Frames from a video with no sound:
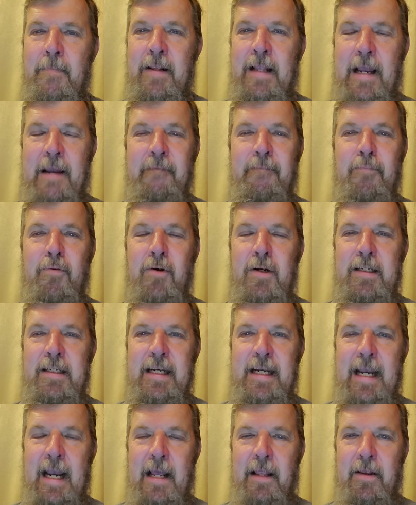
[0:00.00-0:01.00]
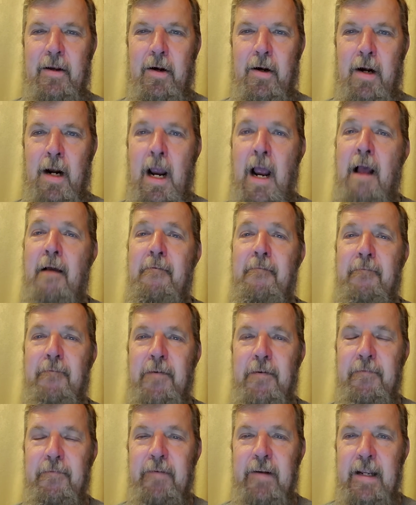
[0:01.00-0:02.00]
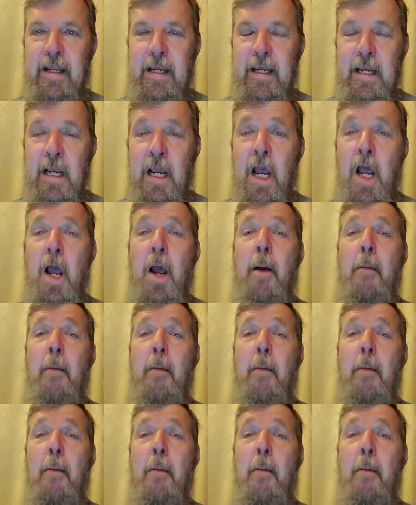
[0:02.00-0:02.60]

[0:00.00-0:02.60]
They've put together $50